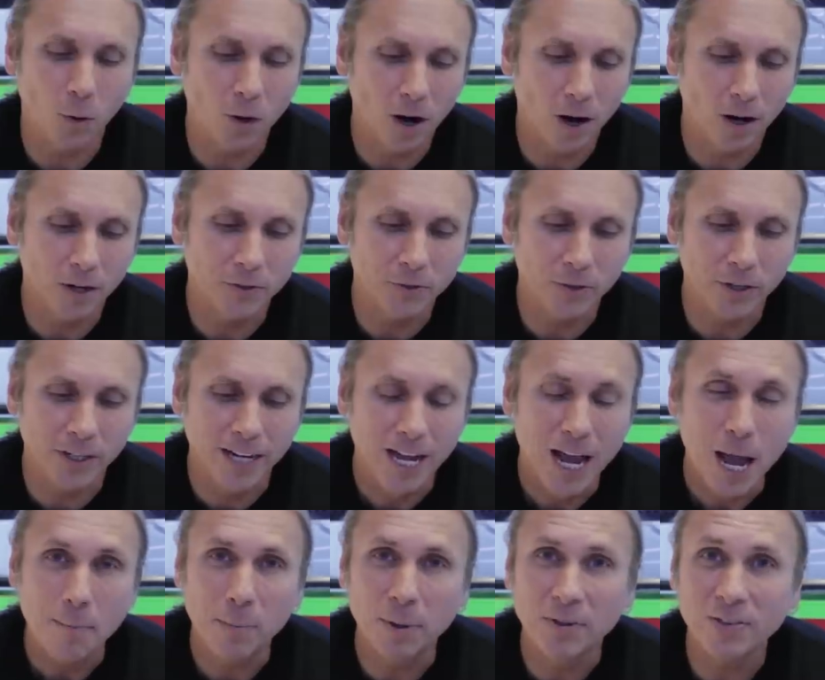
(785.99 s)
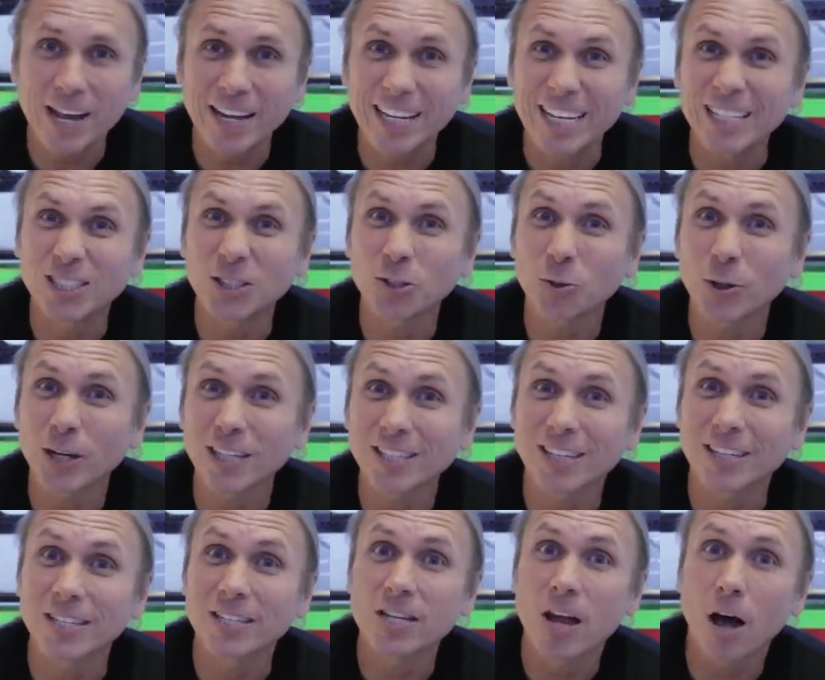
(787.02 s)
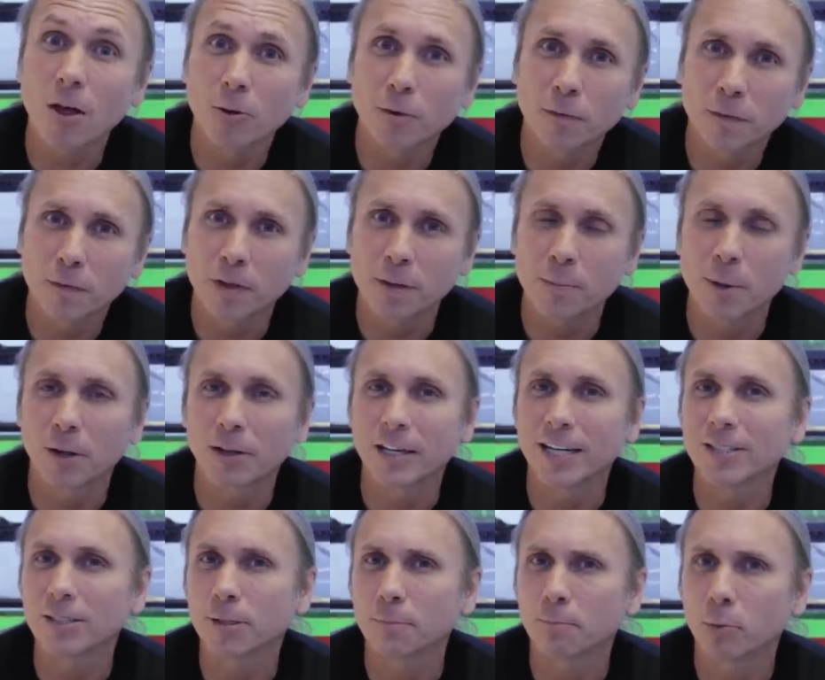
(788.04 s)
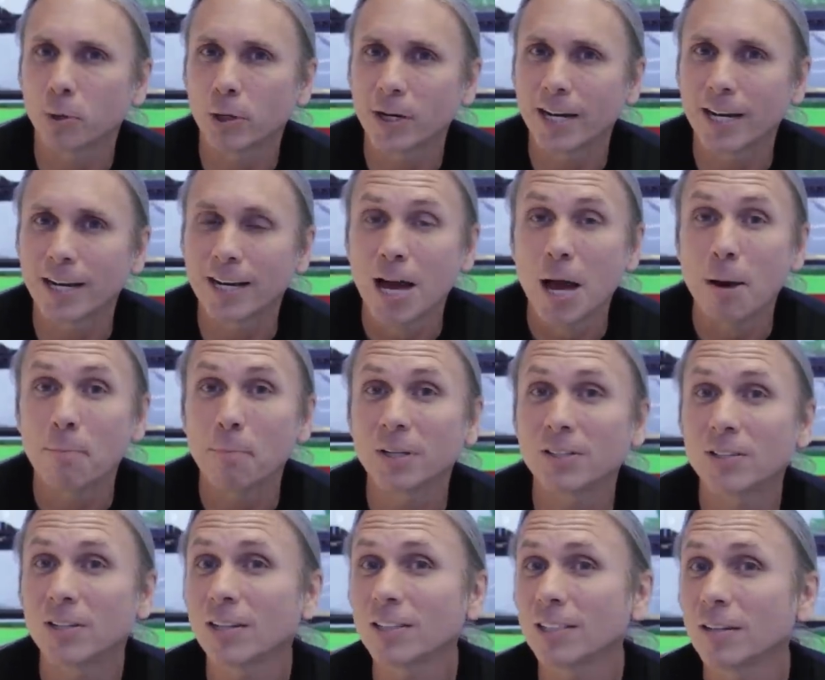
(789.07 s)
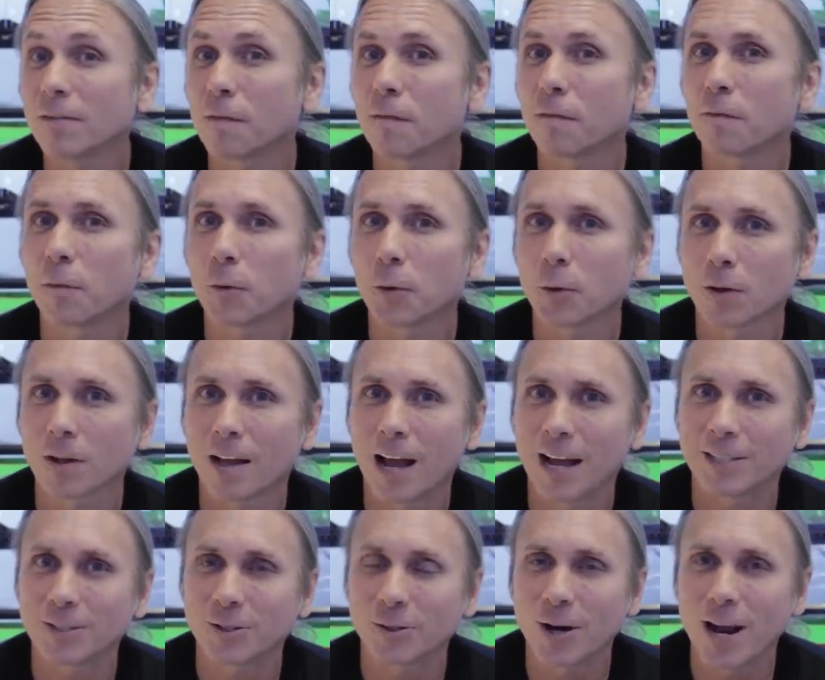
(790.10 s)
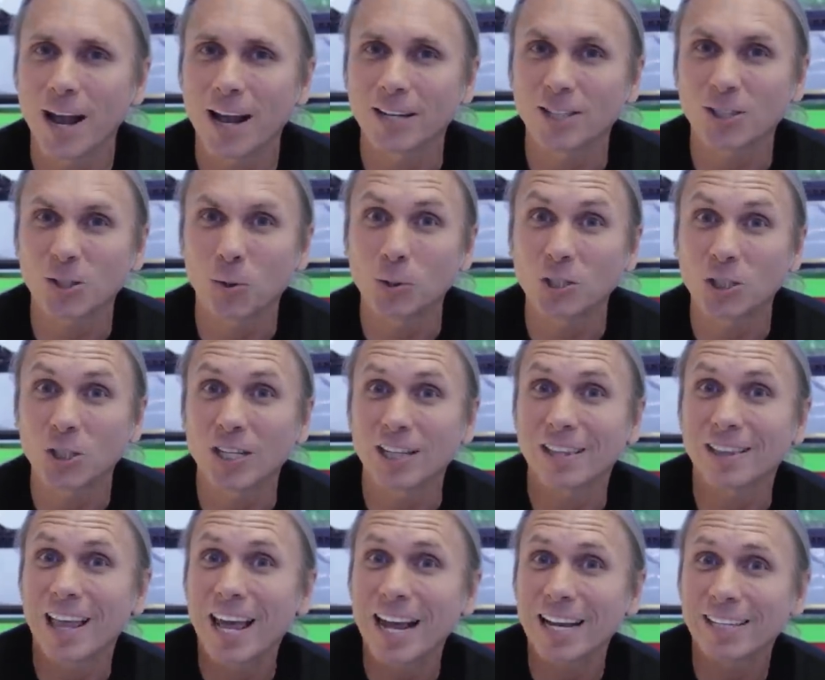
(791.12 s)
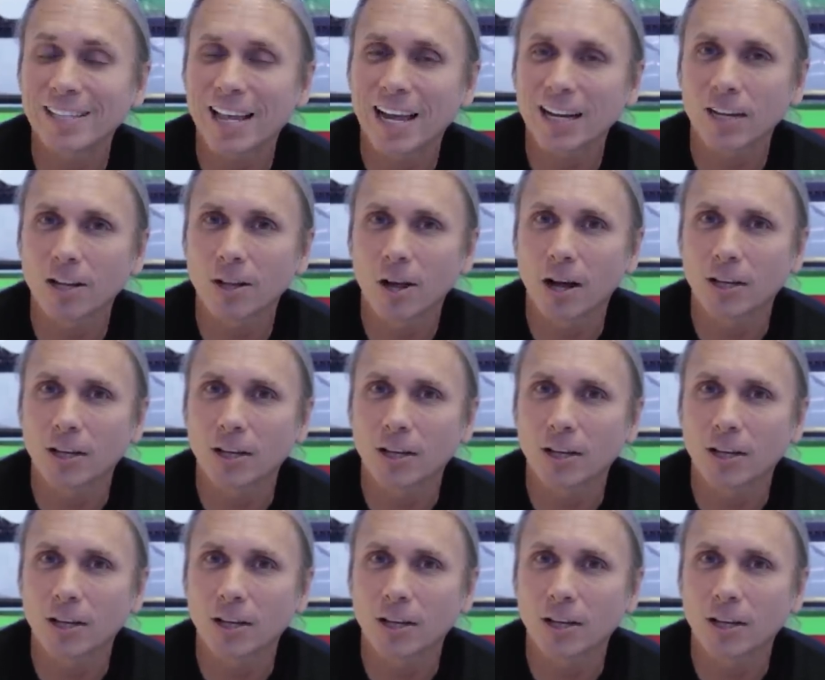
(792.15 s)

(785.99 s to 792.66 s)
400. But then he tricks another female into breeding but doesn't fertilize her eggs. So when she lays that